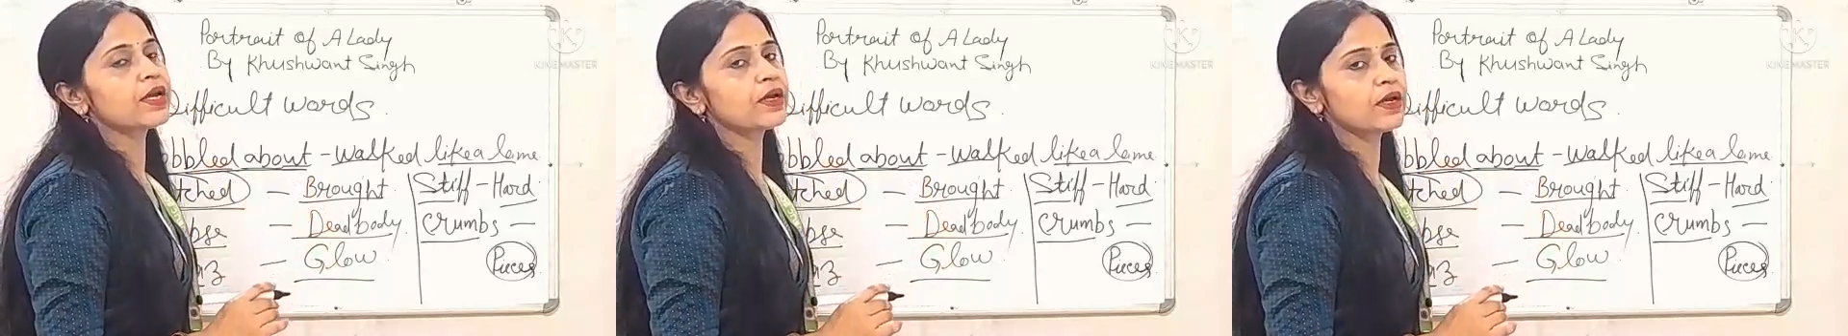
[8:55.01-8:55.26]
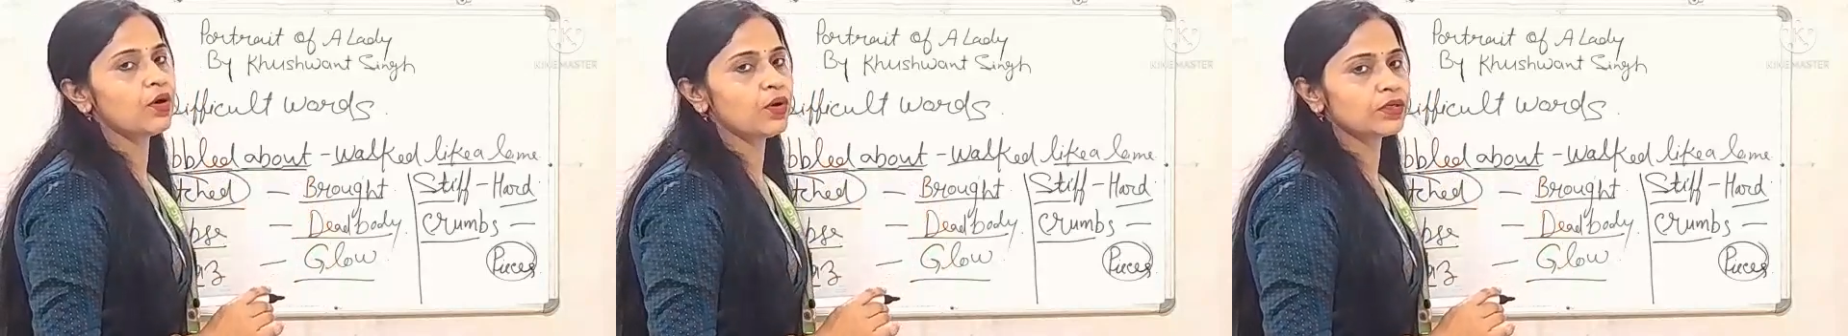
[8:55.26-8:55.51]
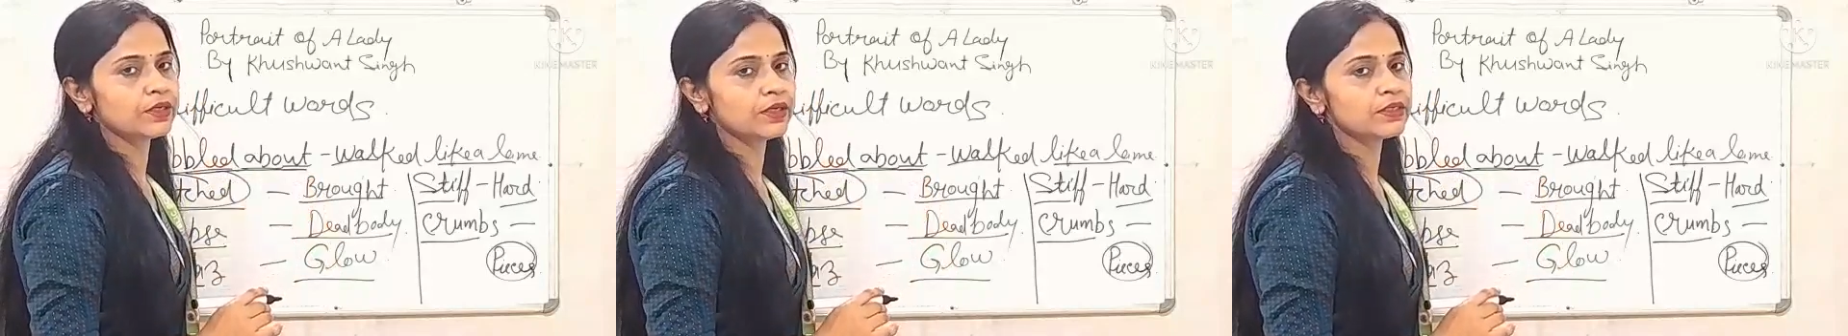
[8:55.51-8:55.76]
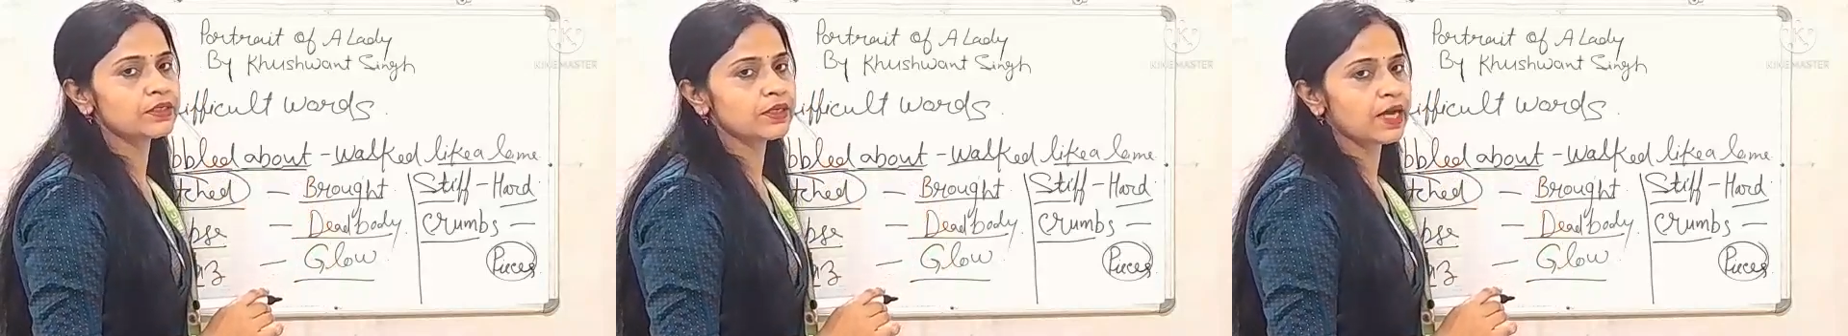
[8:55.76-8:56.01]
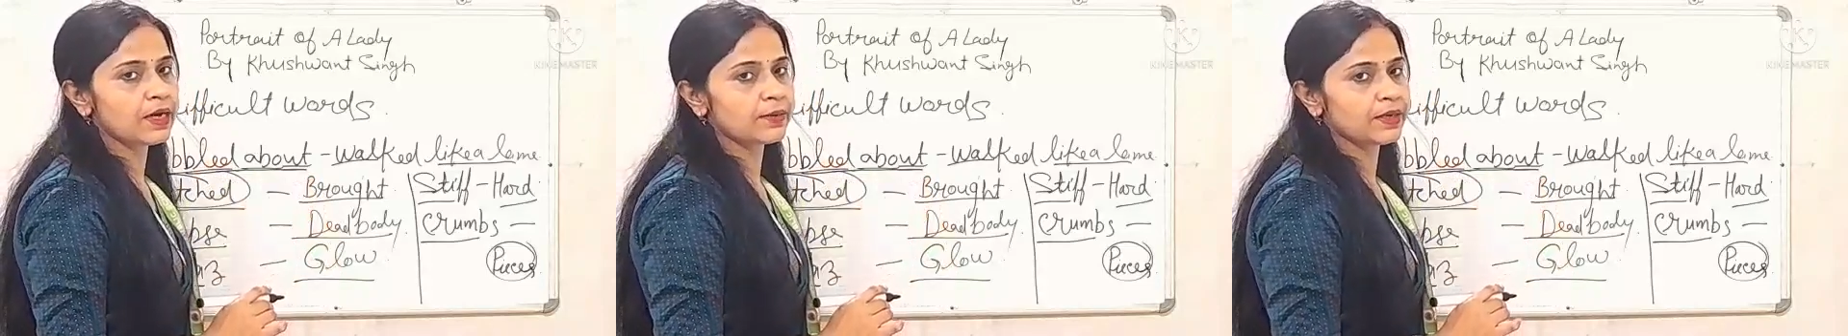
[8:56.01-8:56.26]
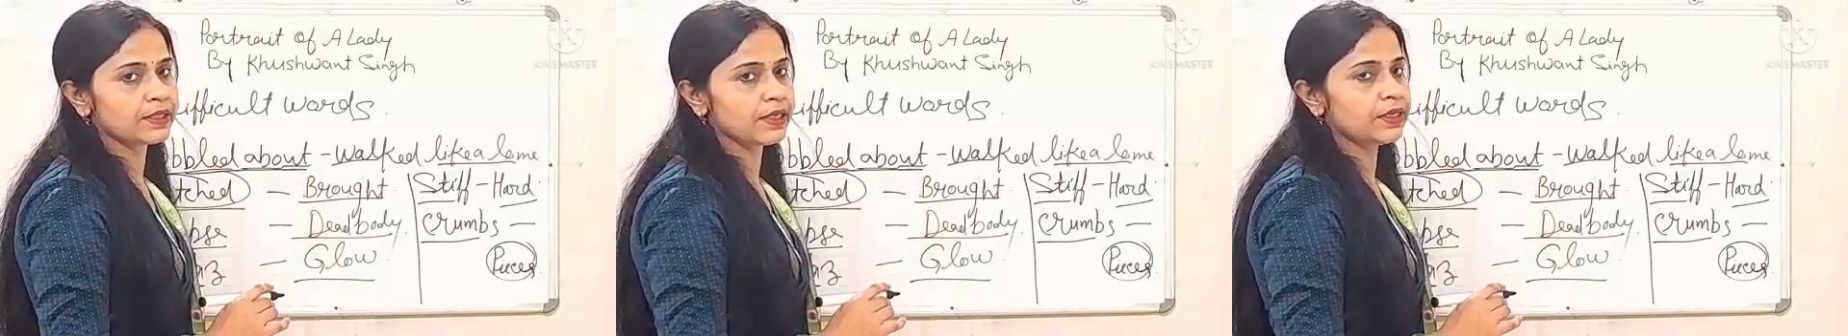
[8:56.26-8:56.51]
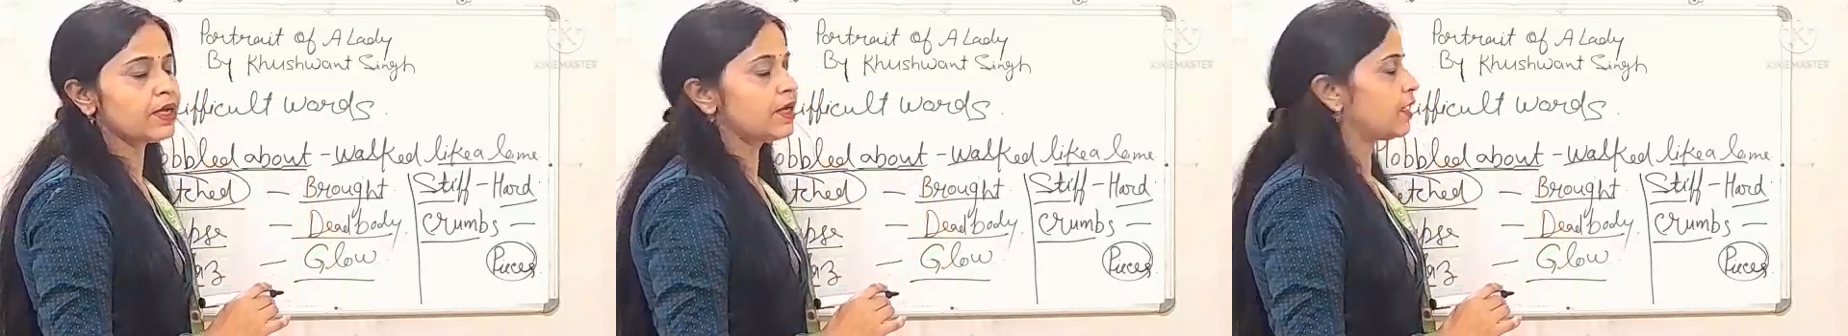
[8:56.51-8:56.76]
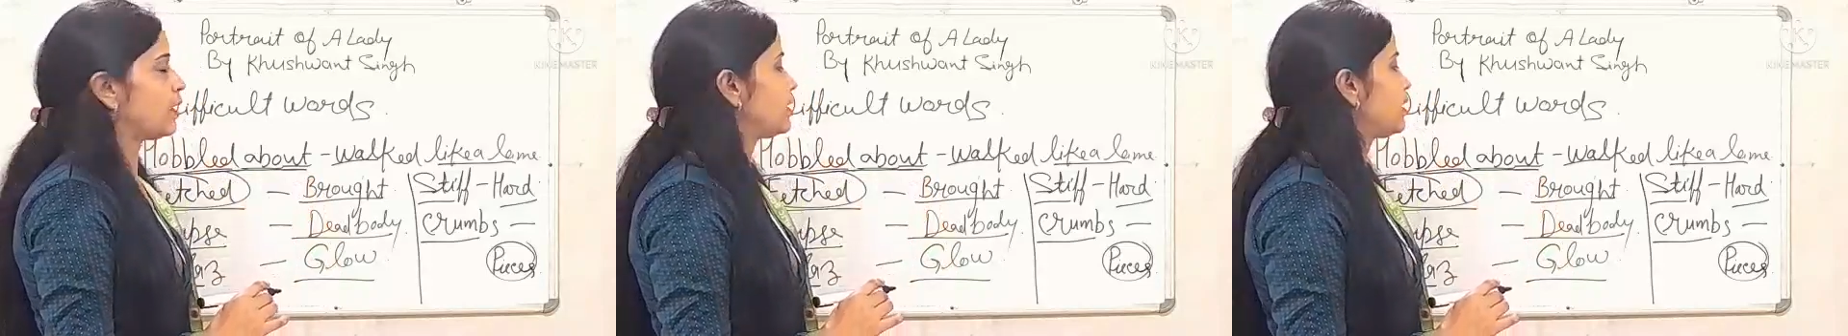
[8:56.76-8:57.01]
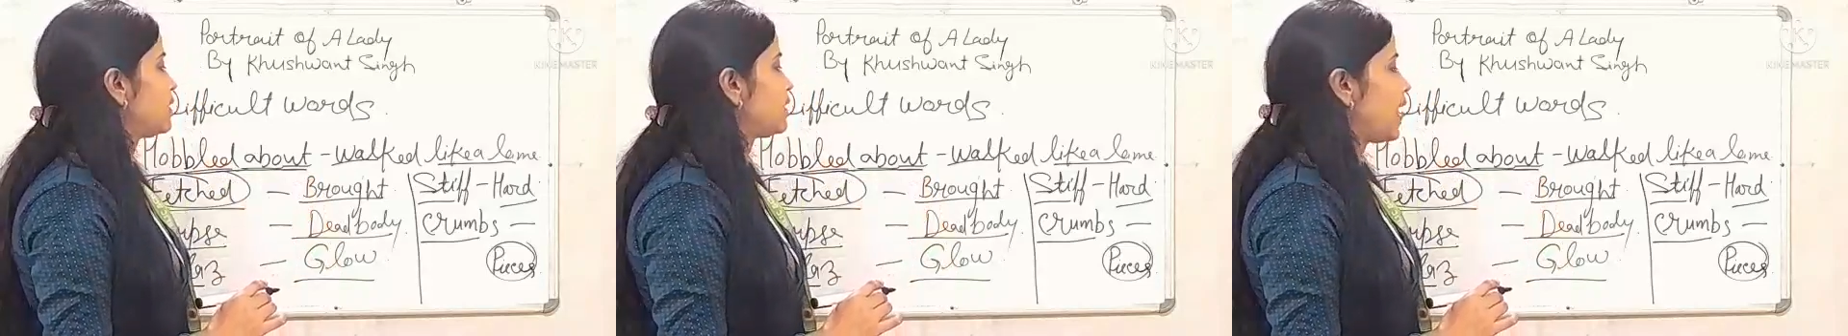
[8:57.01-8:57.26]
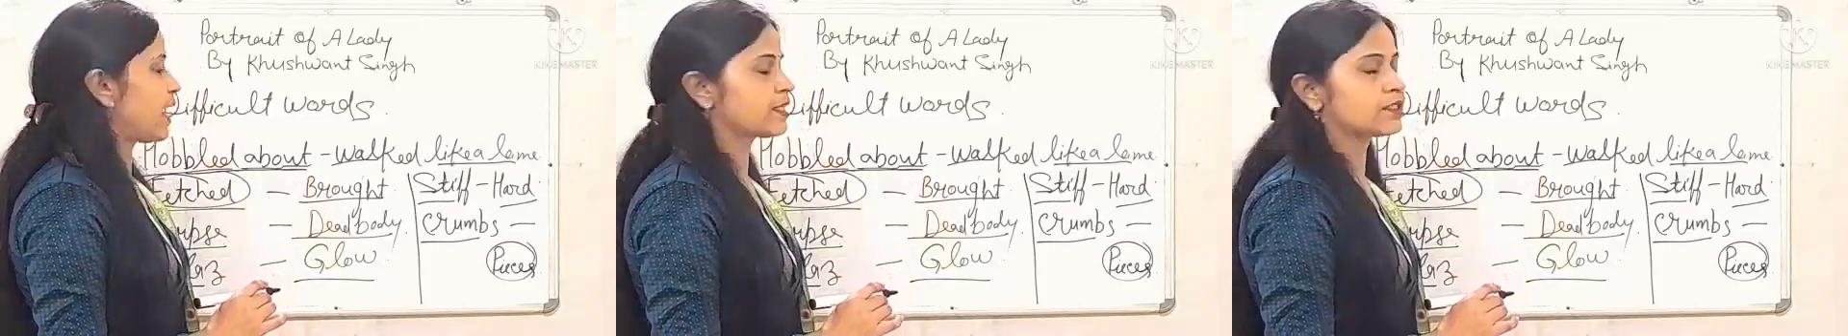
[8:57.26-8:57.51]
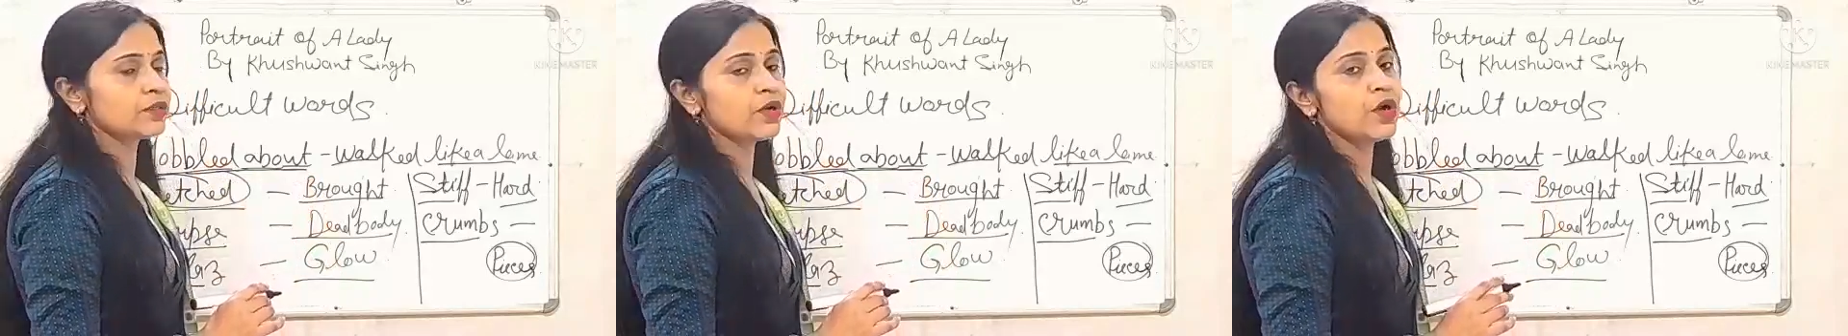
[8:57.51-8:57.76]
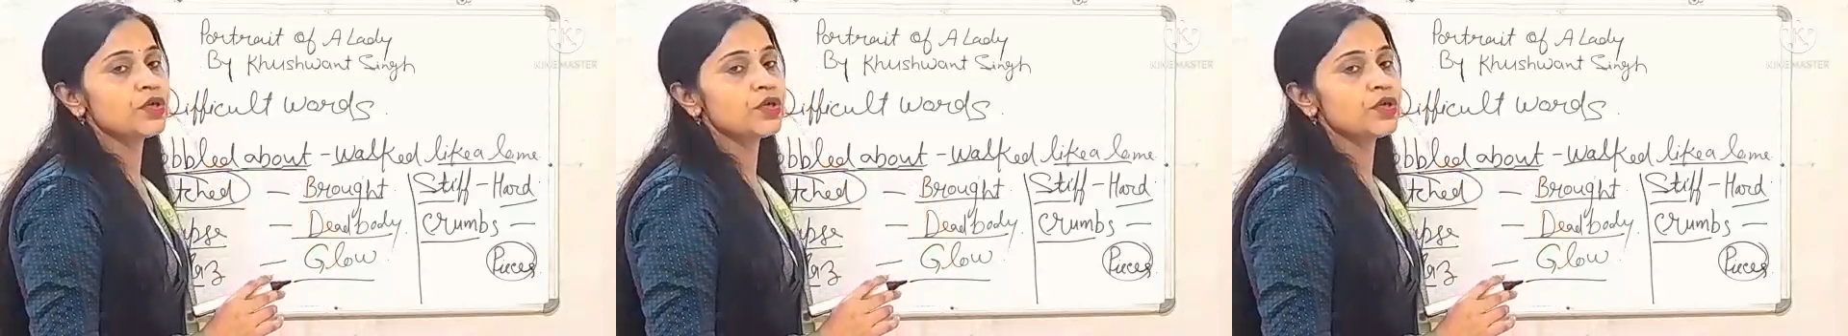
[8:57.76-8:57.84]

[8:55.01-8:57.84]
author's grandmother in the text.